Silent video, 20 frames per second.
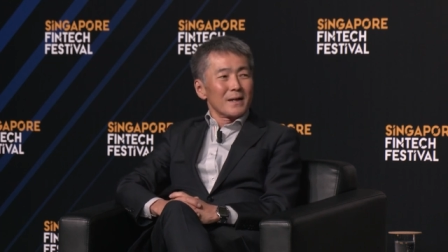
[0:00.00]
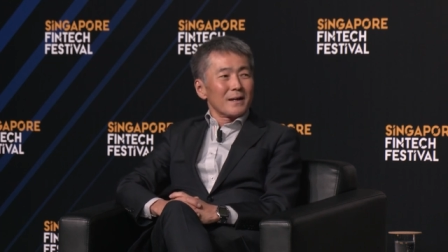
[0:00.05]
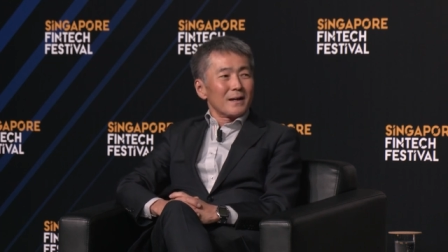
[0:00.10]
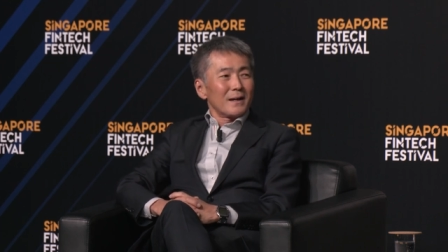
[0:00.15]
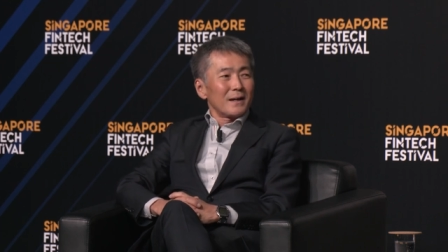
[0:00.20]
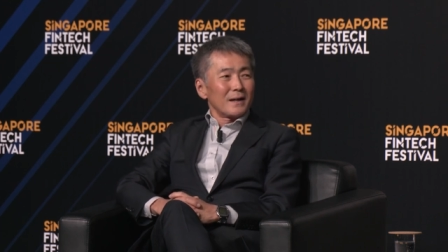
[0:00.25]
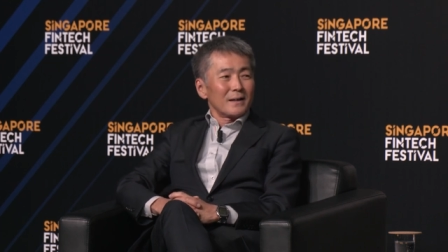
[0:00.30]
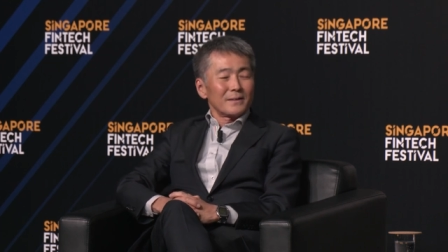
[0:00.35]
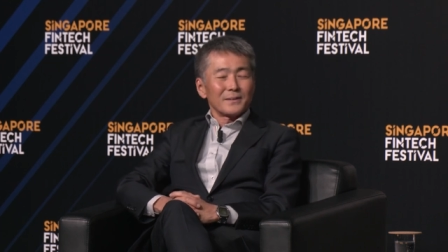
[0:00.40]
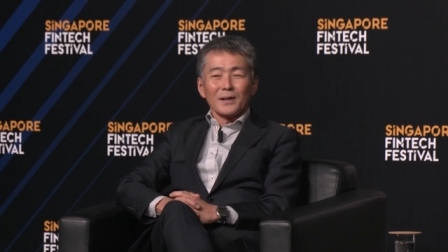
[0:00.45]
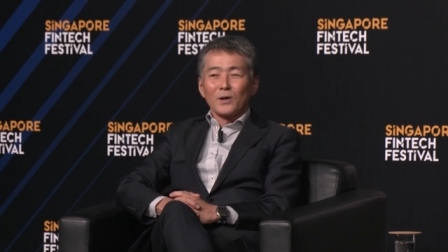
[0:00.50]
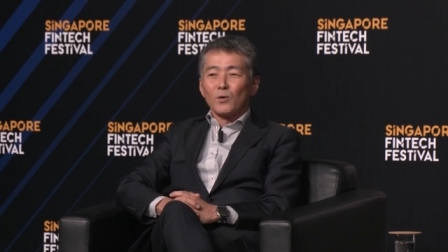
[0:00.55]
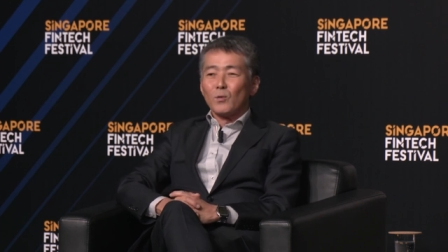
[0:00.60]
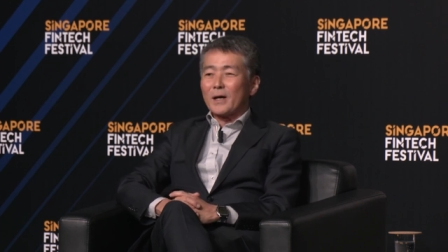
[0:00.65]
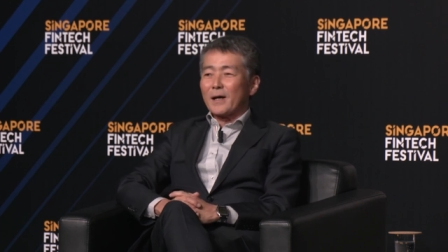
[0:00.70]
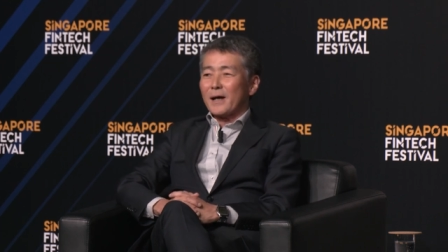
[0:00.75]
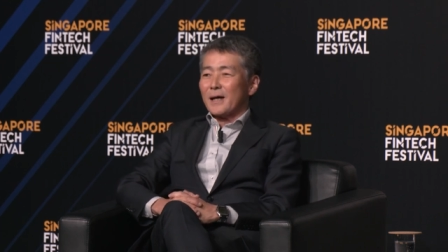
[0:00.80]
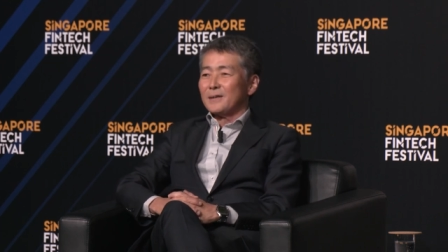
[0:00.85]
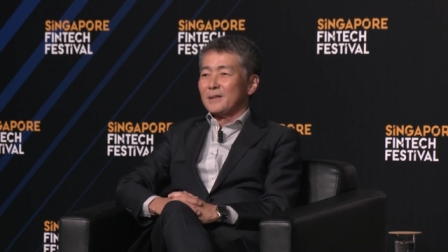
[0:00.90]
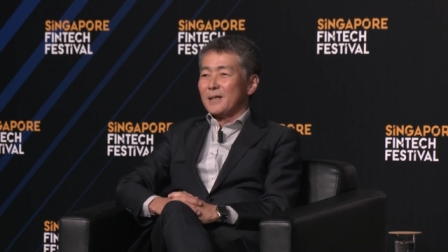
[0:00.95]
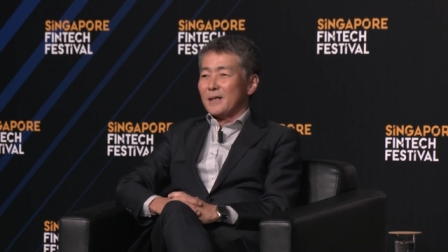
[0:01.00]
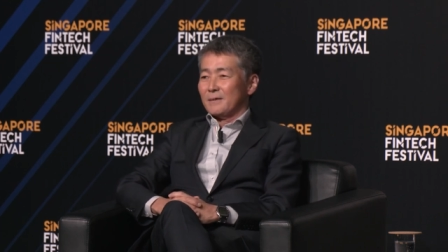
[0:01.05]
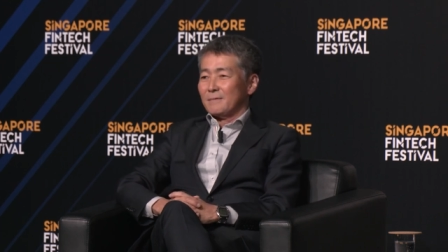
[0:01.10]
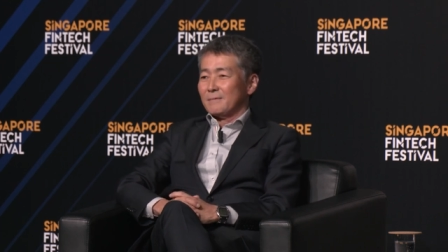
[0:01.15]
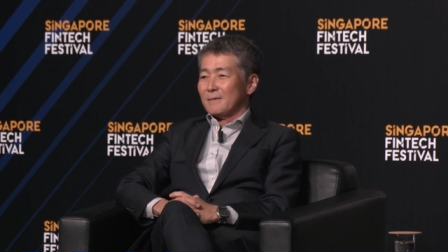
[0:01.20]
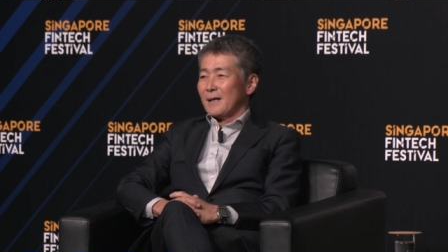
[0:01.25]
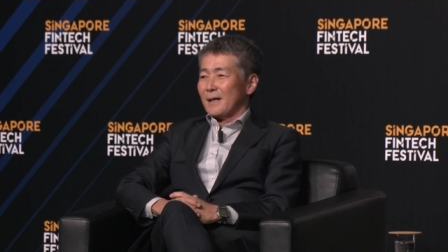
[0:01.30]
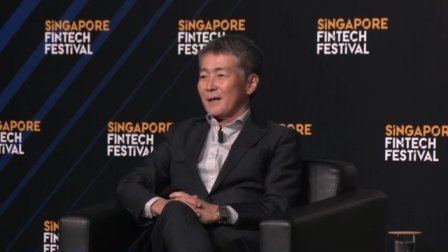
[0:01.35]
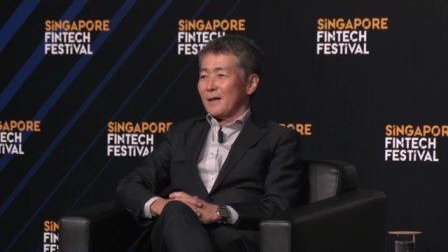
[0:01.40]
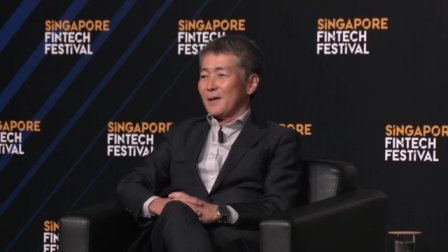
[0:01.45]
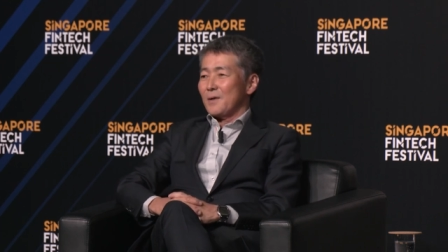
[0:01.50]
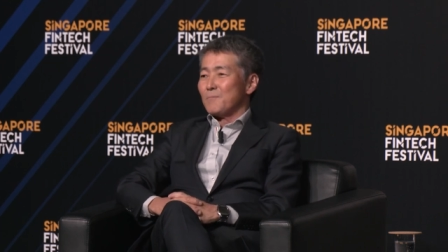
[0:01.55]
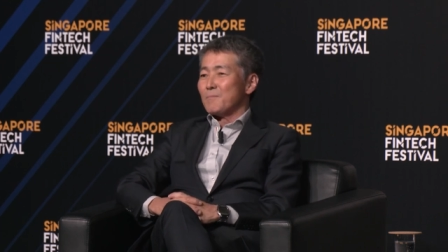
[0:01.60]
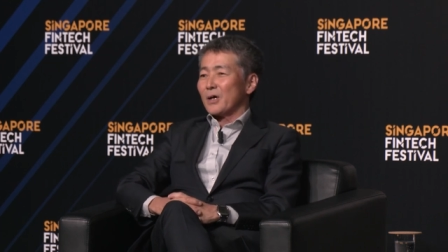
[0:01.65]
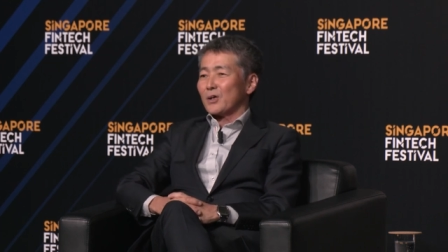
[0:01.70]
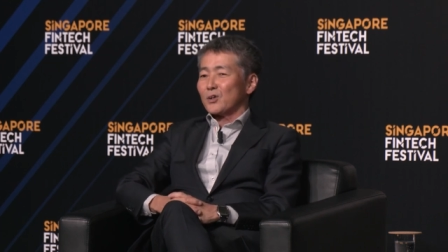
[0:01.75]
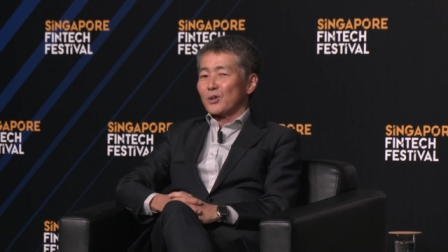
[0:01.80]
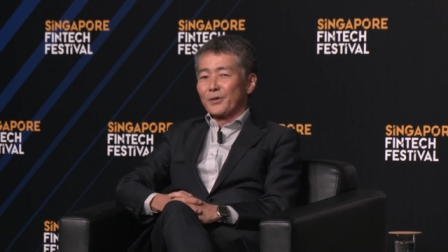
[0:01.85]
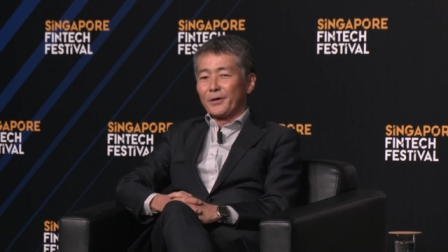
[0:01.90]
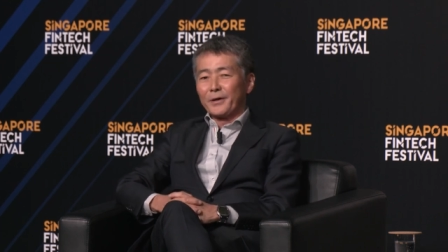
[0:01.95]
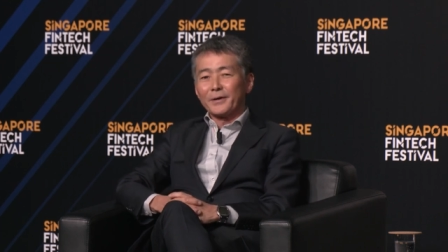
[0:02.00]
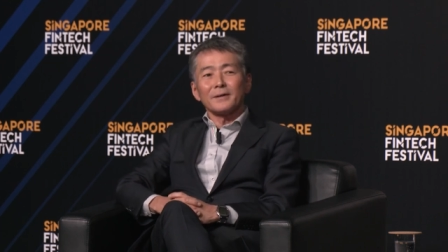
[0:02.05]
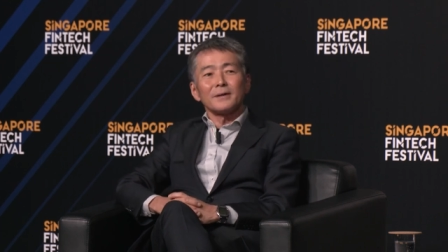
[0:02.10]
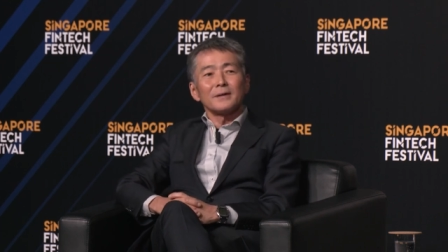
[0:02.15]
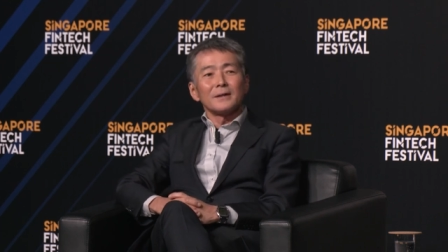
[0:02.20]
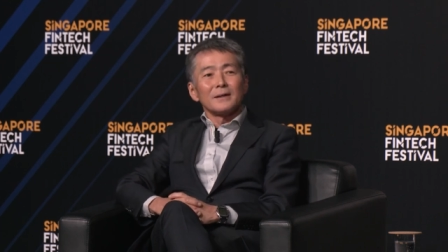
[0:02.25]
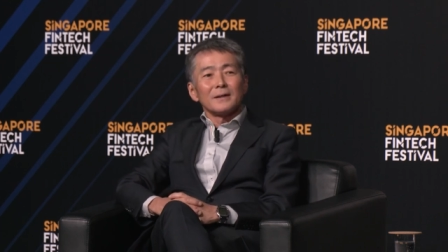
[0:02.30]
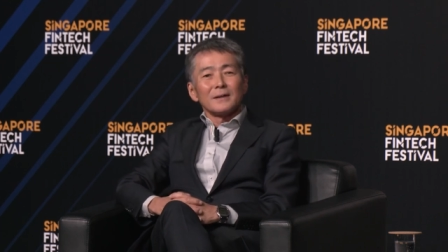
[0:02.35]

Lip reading: and what I did in my career.